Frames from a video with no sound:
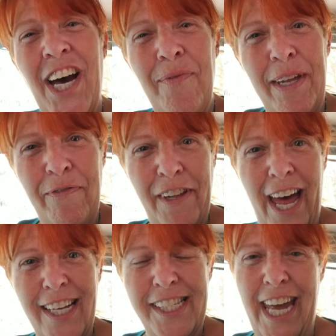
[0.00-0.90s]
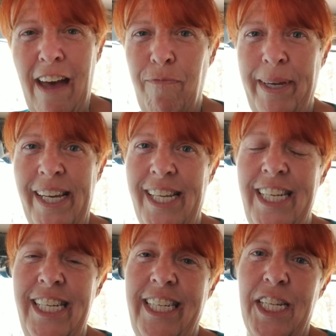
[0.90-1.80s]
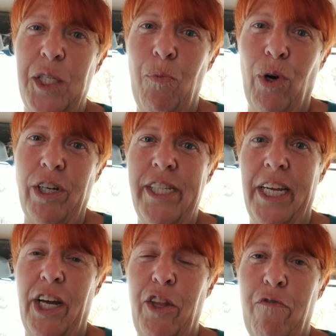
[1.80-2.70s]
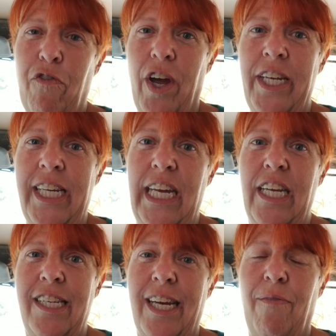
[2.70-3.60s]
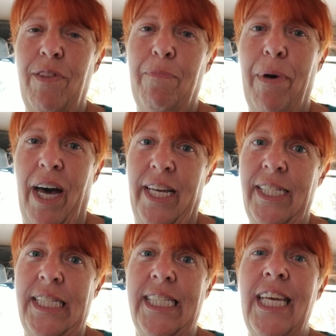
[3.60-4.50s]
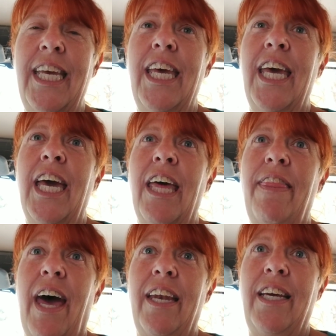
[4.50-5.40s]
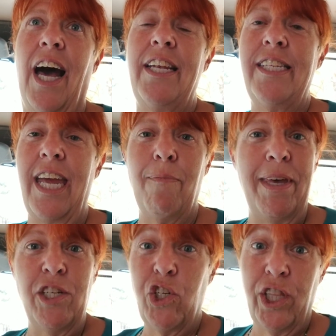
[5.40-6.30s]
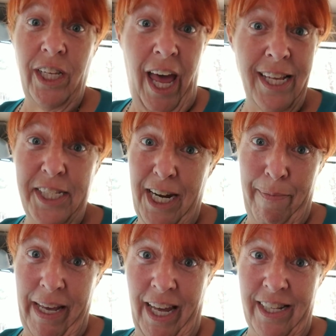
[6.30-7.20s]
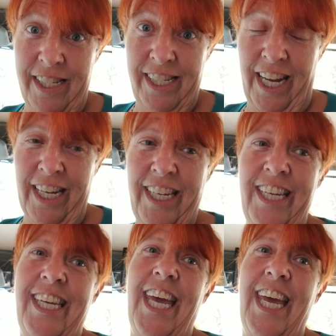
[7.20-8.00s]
I'm in Flagstaff because I need to get some work done on the front end of the bus that got damaged the last time I got stuck.